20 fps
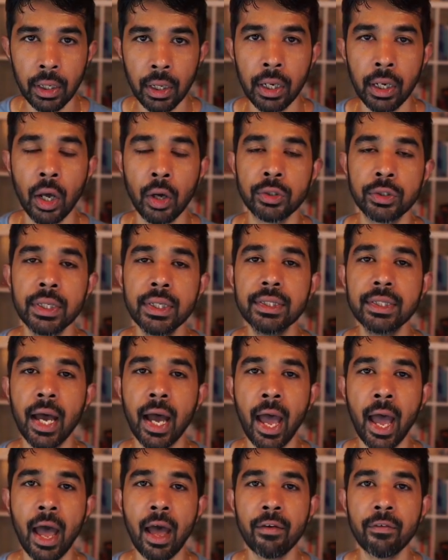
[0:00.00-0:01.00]
Now since I
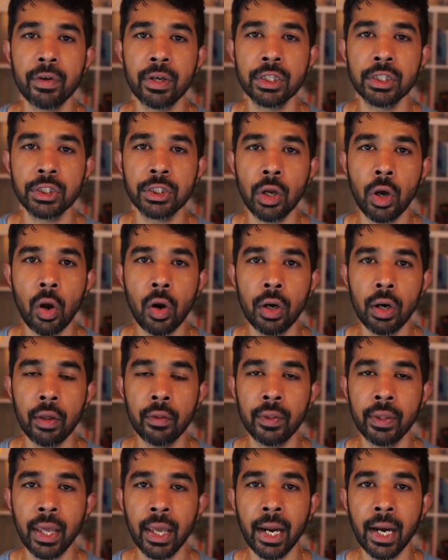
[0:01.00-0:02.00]
have installed
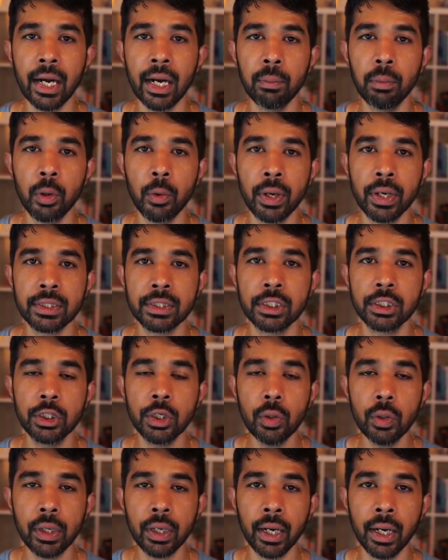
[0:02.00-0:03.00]
the AWS
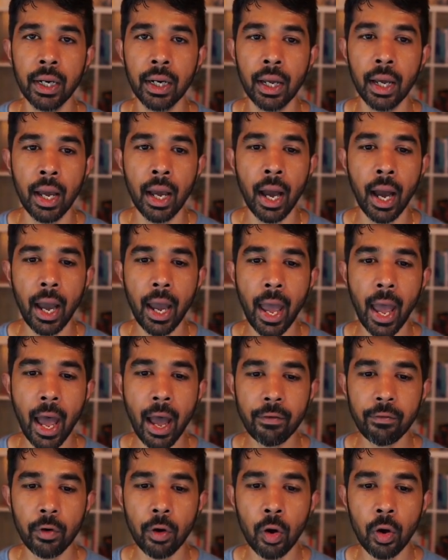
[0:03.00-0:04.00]
toolkit, I
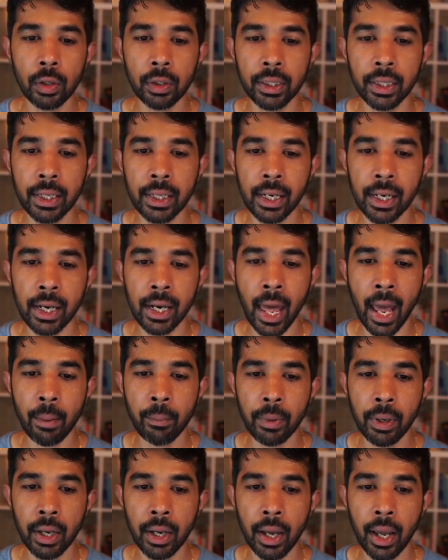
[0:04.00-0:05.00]
have all the
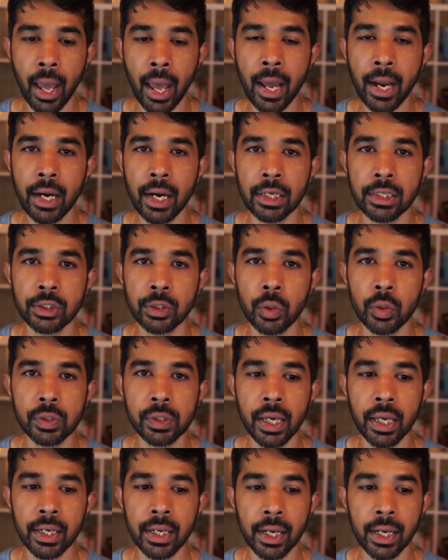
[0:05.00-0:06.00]
Lambda and
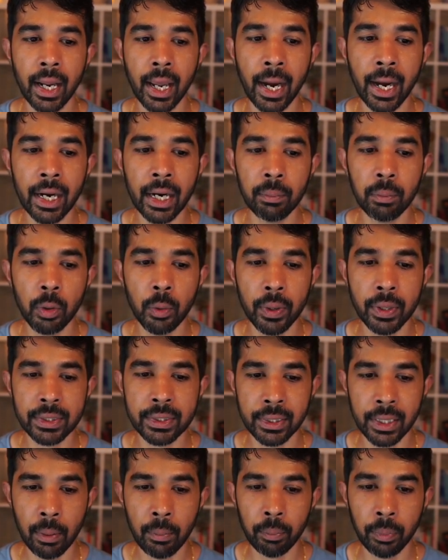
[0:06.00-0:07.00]
associated AWS
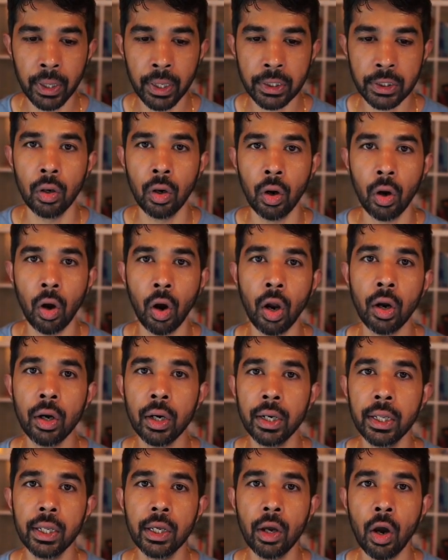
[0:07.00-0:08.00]
templates
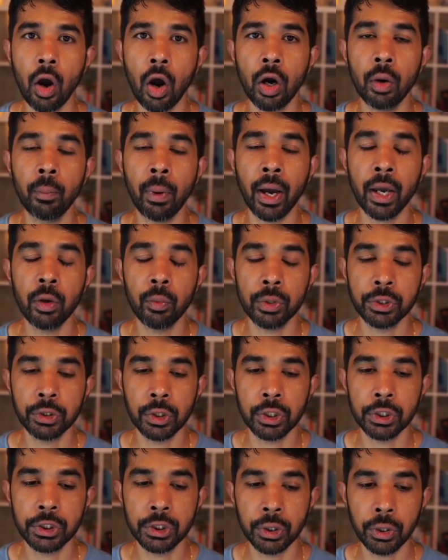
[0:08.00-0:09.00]
already on my
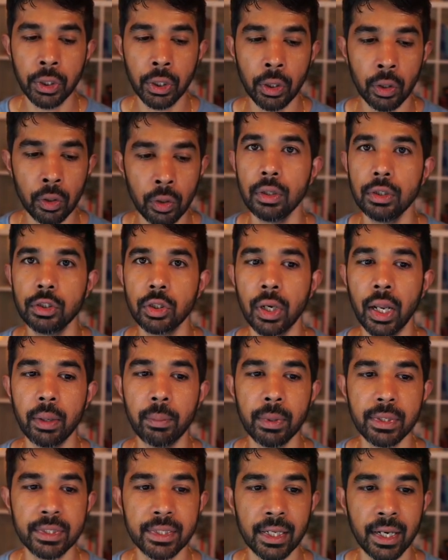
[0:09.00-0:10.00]
Visual Studio. So let me
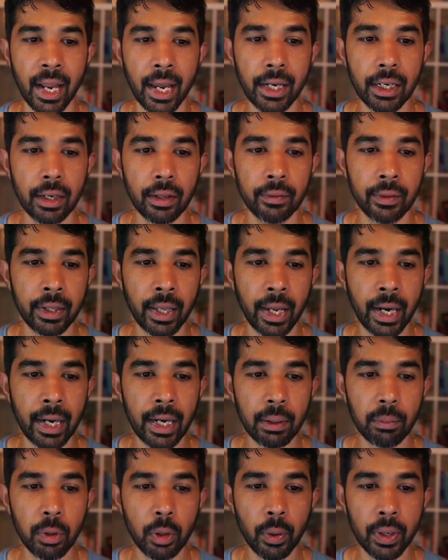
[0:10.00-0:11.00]
select the
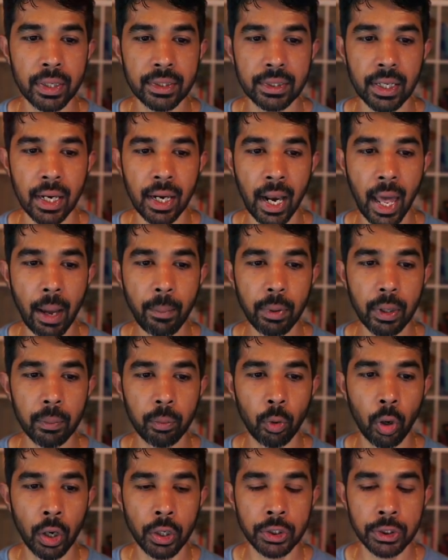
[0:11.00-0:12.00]
AWS Lambda
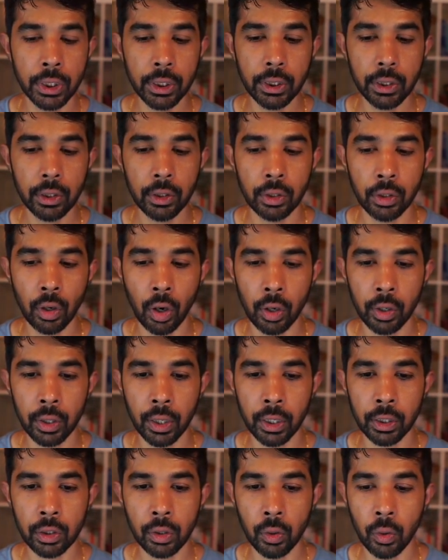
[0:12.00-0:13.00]
project
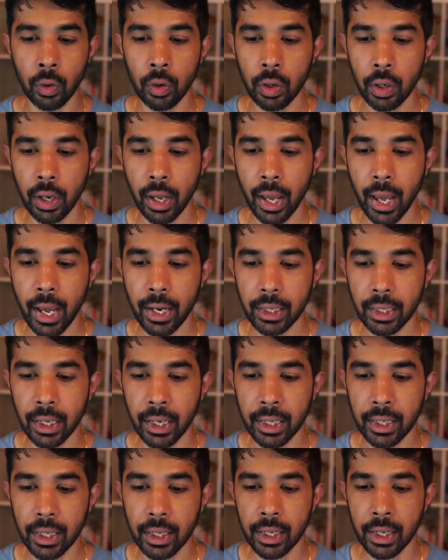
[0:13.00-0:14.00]
.NET Core and
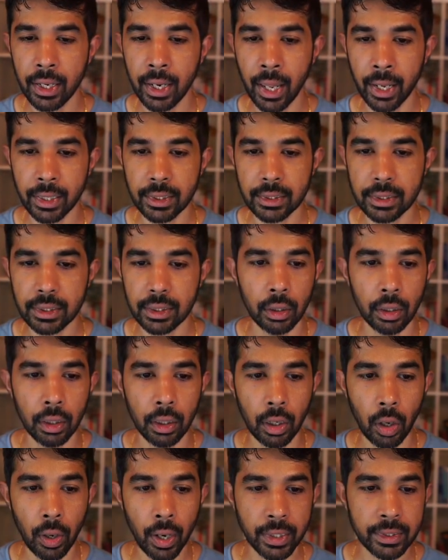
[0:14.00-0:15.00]
click Next.
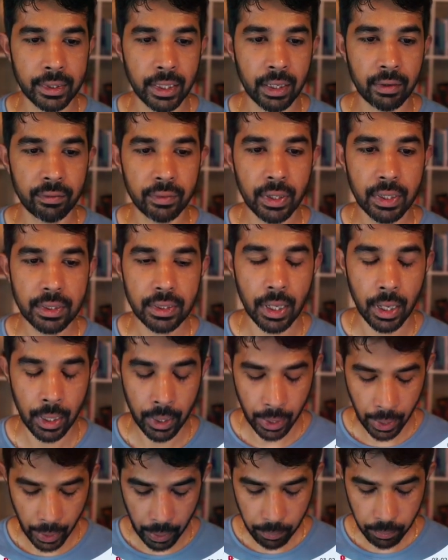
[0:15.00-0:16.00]
Now let's give this a
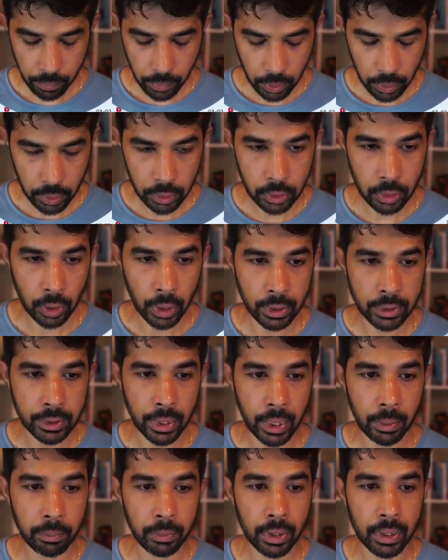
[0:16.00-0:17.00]
name. So let's
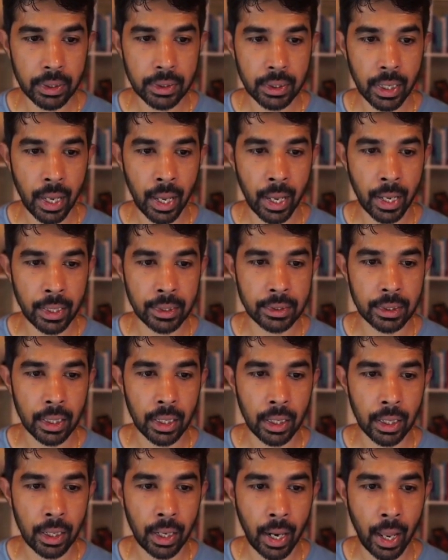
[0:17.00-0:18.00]
name this as
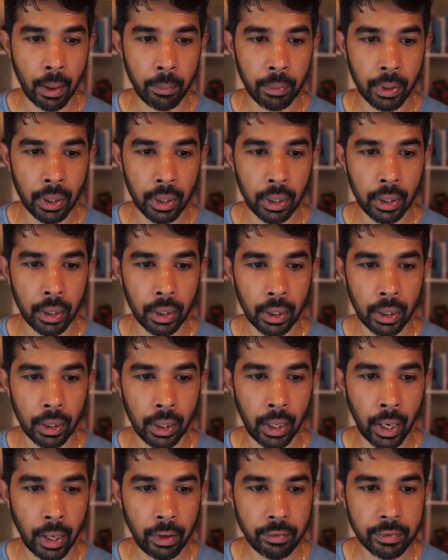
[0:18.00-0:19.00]
Lambda
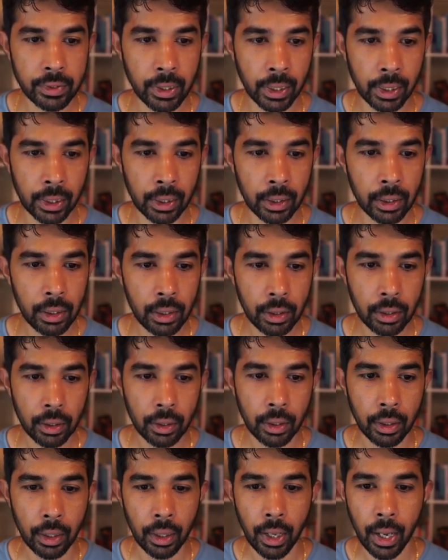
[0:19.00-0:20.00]
Lifecycle.
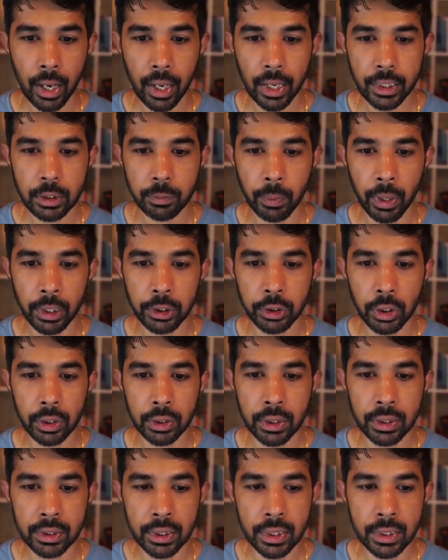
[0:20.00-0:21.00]
And let's make sure
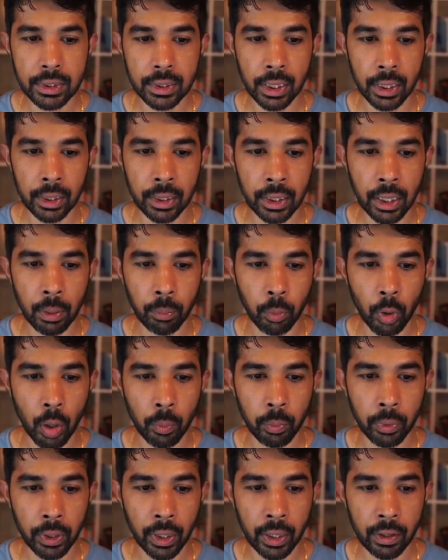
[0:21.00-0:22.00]
this is in the
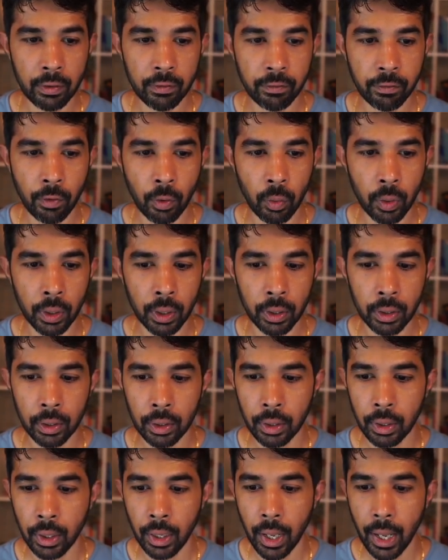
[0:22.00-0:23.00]
appropriate folder
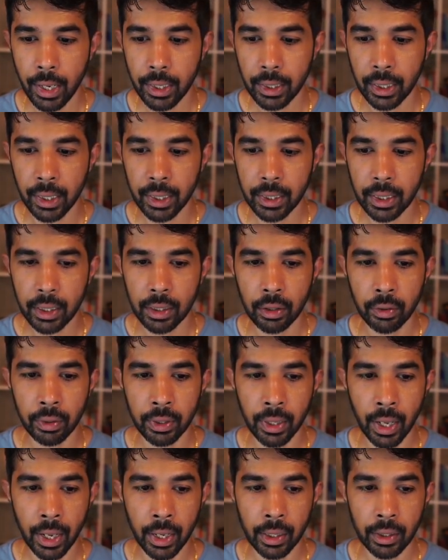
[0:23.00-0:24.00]
and click
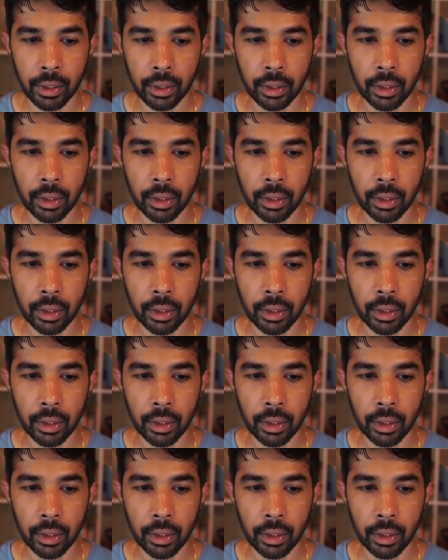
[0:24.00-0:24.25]
Create.